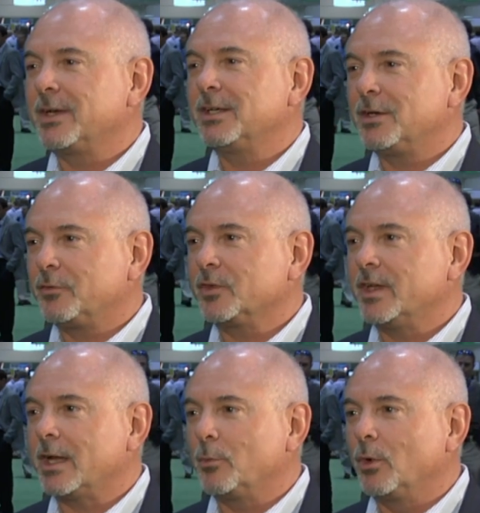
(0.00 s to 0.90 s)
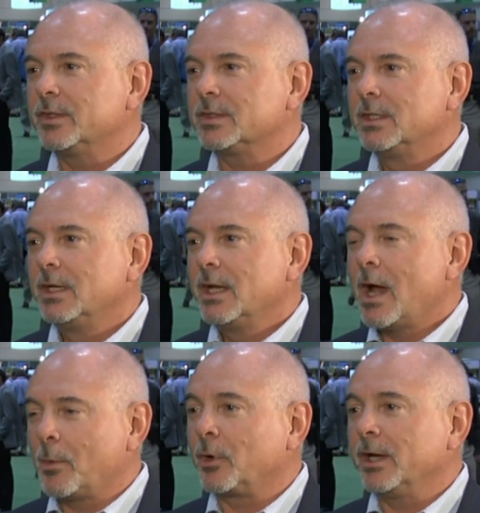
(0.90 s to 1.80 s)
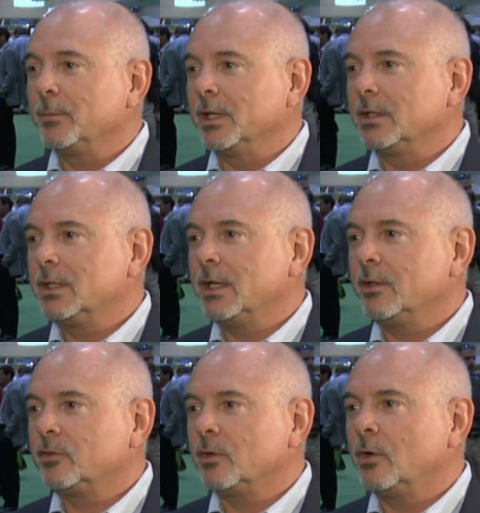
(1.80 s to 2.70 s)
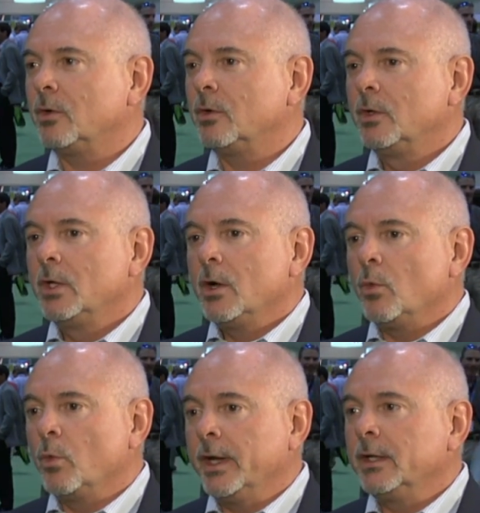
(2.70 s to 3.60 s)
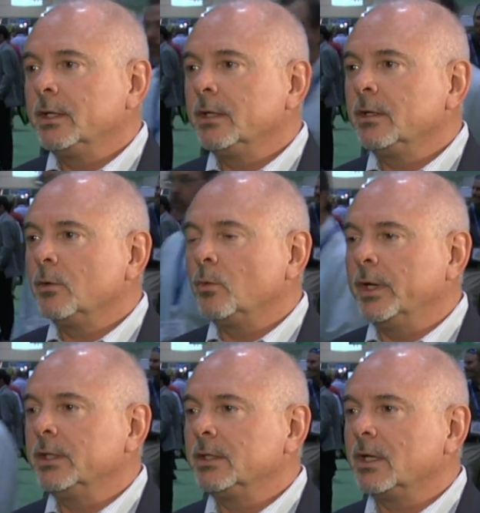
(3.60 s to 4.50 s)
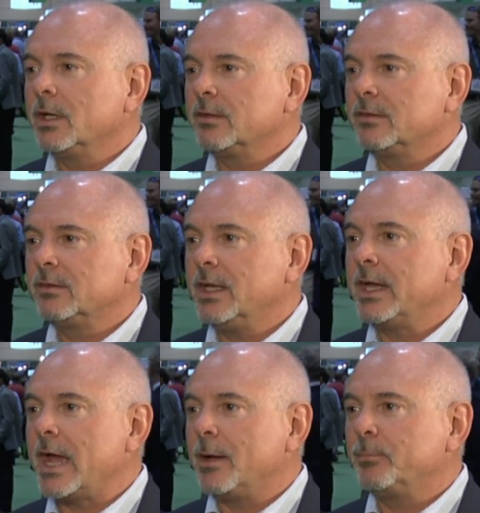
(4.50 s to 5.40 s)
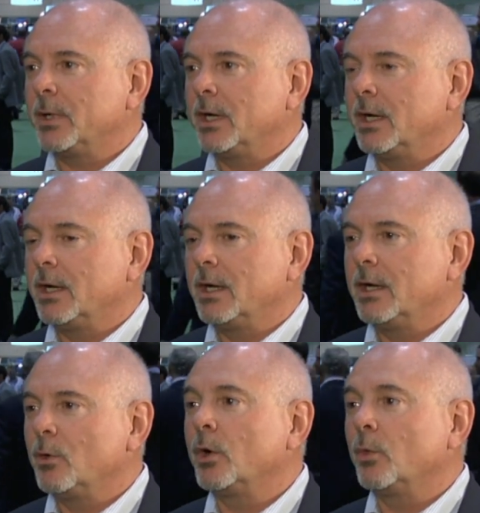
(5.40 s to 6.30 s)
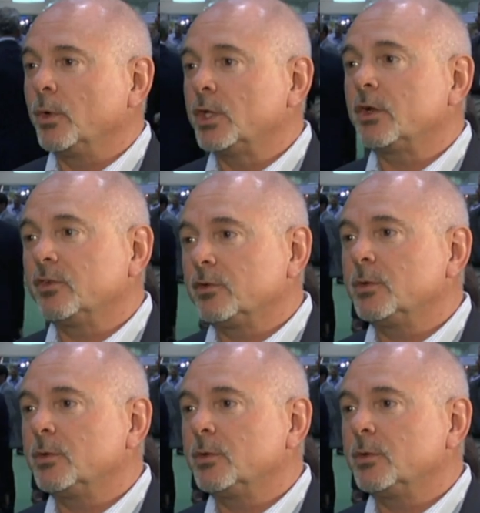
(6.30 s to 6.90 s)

criteria for CCAP was, upgradability. And so when the CCAP, or when Docsis